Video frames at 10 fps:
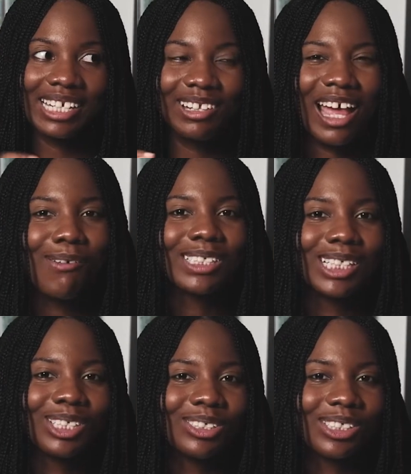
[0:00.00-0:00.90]
that was a
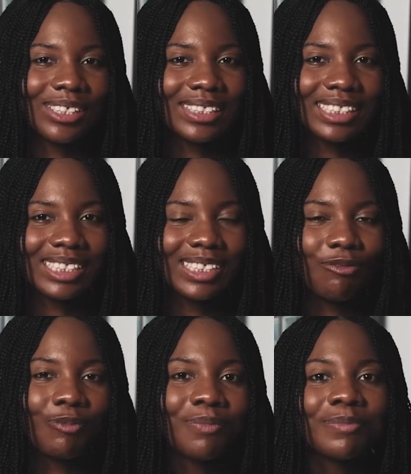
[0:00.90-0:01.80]
little sus. The
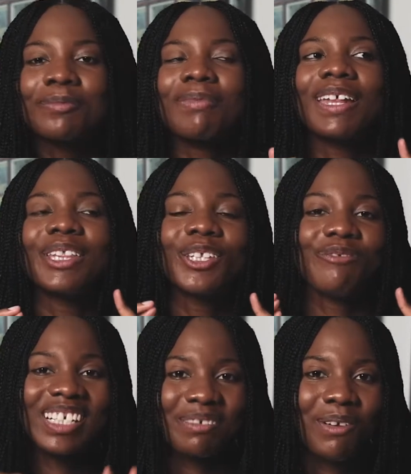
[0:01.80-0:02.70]

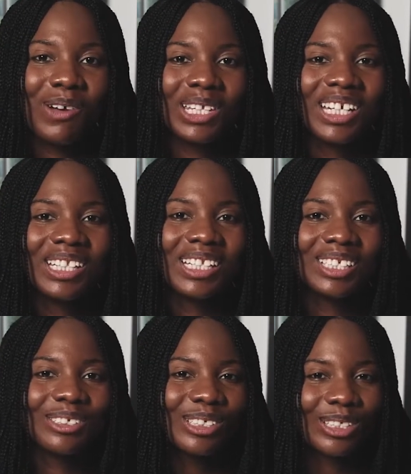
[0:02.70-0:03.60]
recipe was looking a
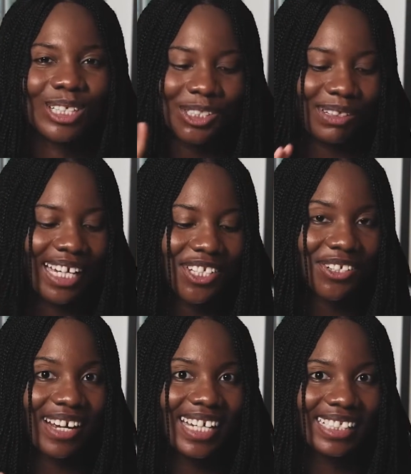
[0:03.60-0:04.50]
little sus when
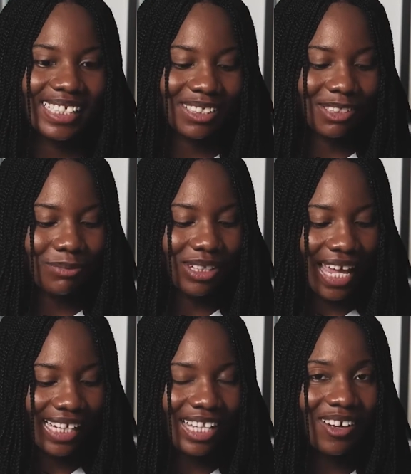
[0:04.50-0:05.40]
tried this. But
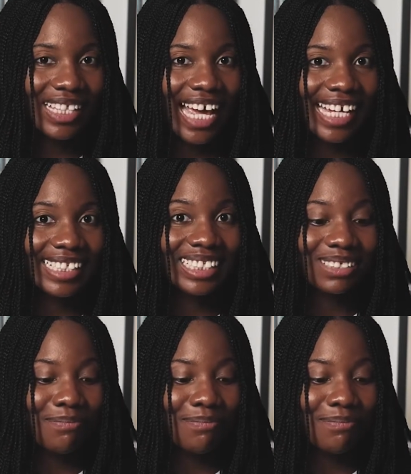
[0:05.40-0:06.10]
like now that it's